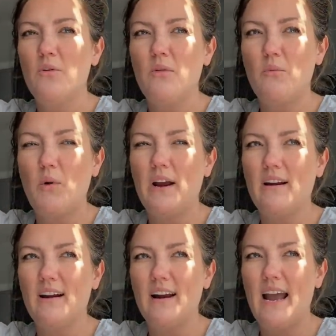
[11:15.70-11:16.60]

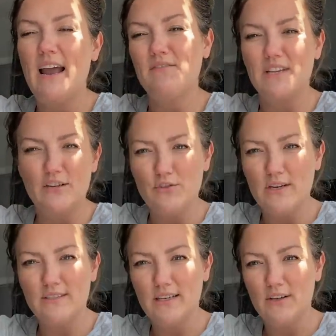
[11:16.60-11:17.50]
where I have to get
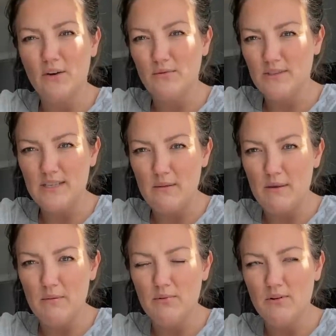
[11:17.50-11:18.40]
dressed and like go see
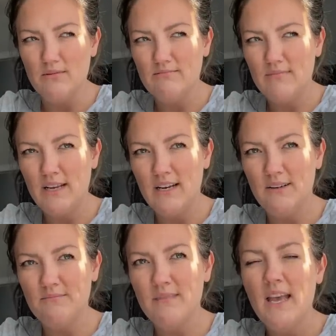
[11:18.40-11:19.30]
people, you
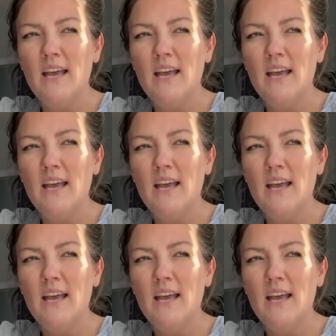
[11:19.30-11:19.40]
know?